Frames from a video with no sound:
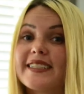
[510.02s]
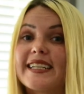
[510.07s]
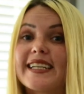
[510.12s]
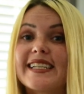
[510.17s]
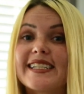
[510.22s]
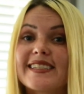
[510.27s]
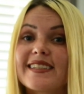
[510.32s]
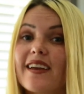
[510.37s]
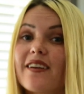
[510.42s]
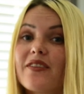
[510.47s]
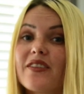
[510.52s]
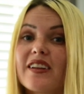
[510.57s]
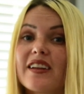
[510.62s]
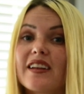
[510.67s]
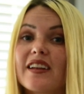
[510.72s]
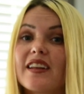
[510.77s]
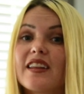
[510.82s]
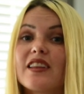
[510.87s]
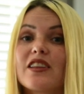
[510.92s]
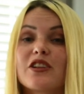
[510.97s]
day
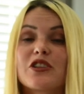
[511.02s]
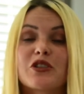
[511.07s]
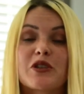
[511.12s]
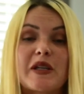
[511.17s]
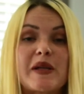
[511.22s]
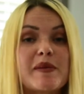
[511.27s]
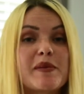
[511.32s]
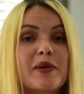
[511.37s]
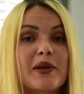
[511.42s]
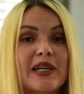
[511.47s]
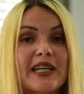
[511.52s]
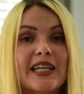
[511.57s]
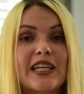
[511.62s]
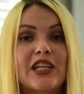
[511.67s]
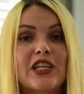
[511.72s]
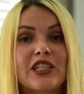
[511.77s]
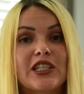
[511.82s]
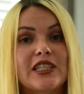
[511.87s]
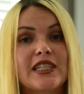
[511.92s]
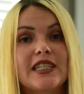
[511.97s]
7, they're doing pretty
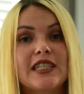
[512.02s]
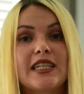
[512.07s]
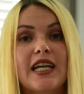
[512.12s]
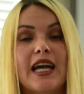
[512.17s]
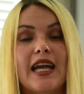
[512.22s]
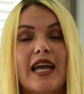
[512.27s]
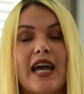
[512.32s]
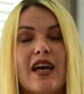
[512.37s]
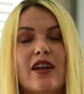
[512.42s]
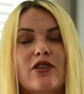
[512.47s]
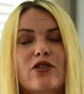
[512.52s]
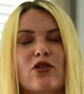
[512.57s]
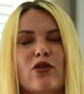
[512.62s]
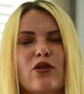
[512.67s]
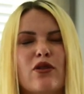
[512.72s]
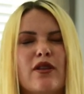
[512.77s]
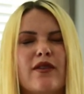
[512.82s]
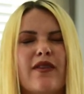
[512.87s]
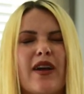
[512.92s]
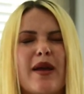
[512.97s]
good. I had a
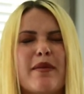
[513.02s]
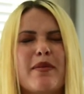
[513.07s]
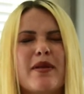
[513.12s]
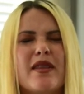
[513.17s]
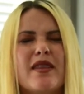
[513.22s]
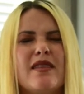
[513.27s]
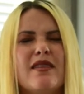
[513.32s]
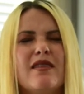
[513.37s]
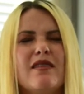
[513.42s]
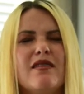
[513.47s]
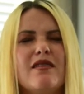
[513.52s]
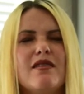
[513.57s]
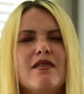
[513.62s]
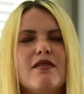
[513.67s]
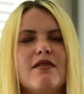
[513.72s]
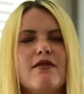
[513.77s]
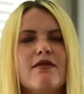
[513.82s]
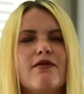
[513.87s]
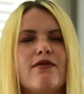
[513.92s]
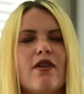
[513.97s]
total of, I
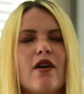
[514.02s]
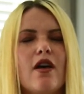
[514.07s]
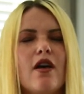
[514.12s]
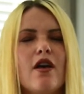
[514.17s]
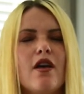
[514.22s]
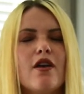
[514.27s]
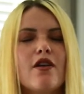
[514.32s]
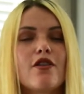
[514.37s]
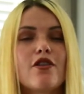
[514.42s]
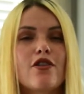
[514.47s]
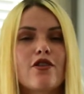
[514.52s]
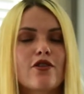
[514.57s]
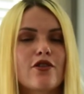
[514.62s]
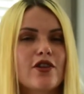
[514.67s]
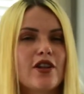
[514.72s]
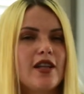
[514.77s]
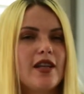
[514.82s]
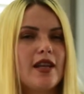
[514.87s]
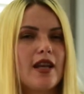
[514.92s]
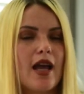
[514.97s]
believe,
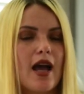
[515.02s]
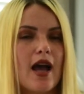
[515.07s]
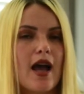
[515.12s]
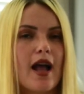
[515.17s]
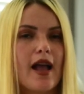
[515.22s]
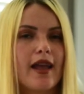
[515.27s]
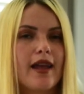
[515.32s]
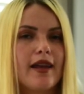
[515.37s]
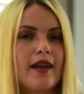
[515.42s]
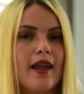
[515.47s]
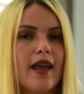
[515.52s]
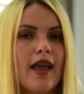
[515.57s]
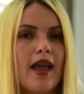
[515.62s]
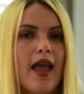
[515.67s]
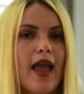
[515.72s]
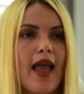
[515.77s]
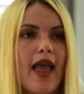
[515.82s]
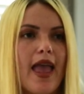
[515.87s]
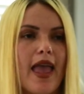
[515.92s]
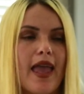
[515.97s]
39
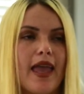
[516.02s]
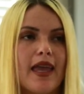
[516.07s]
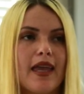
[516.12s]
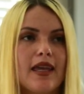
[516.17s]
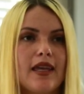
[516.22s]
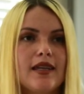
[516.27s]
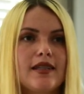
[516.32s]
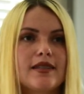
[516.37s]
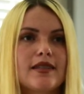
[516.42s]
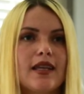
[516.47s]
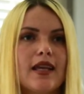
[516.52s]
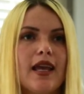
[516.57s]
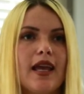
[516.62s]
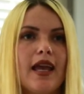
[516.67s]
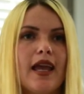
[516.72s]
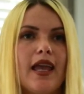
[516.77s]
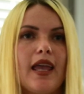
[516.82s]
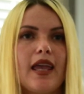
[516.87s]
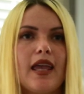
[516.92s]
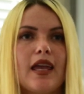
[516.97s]
eggs.
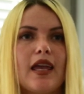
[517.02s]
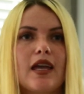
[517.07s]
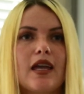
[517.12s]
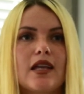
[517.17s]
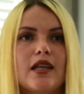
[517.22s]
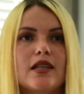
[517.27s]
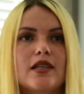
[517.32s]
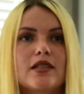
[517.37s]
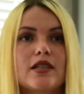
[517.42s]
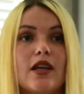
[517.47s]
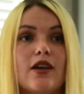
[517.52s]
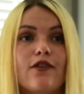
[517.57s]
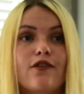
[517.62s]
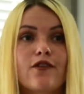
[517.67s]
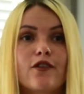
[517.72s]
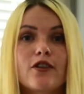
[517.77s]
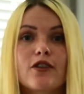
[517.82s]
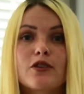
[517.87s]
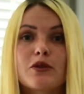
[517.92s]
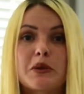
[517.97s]
And at
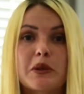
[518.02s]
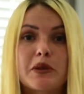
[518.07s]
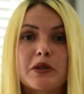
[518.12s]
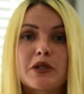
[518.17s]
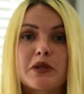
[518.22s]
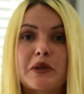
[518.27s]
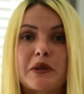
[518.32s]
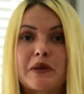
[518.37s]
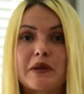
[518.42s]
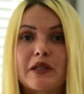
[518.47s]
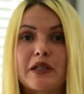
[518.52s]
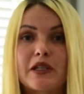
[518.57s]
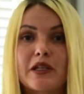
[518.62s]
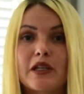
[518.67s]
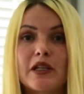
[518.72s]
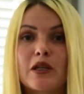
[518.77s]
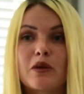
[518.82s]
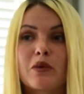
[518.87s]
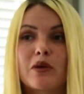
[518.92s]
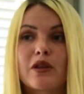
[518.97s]
first we were doing really
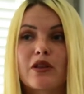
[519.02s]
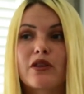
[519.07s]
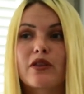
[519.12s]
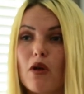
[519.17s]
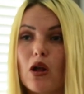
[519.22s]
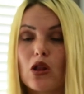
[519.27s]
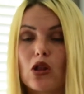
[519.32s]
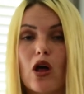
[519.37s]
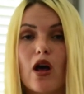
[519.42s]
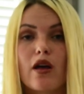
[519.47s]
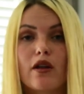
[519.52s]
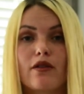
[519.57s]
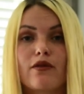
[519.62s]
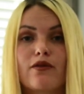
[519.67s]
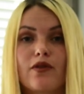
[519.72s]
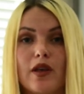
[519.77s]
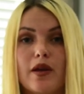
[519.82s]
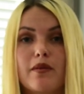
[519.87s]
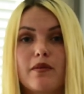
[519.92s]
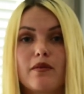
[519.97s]
good with a lot
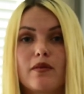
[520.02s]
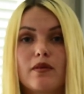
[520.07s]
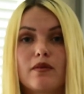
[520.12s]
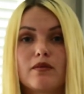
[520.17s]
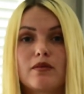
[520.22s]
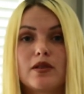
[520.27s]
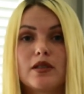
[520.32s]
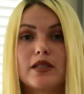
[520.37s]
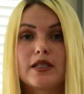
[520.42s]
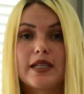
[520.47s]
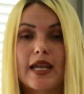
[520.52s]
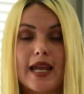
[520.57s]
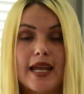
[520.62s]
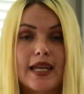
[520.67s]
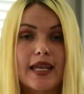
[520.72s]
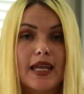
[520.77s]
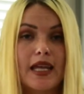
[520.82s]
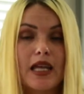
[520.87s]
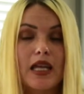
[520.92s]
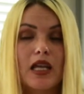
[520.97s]
of them
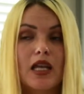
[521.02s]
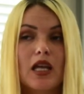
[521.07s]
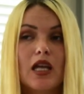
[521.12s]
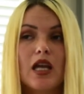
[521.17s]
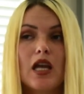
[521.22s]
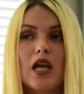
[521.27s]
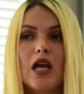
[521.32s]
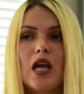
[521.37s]
taking,